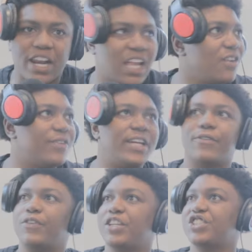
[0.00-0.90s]
I love it here
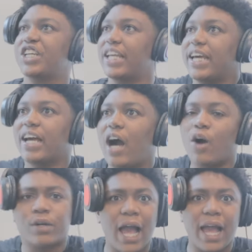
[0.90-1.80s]
for you, Jelly.
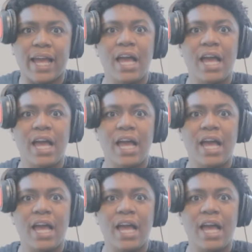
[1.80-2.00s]
Okay?